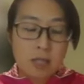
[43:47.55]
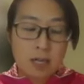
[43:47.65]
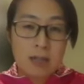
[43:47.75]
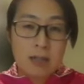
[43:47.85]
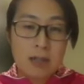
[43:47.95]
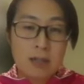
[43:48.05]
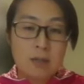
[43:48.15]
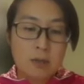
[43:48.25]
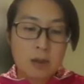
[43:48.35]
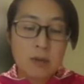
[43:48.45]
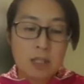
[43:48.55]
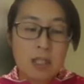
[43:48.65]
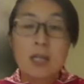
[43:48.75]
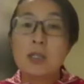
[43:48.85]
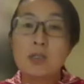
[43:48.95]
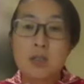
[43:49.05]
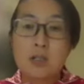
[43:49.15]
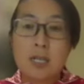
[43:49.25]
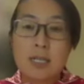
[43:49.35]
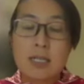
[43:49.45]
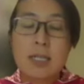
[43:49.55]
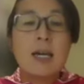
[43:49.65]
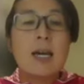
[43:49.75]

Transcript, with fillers: check for Foley catheter usage.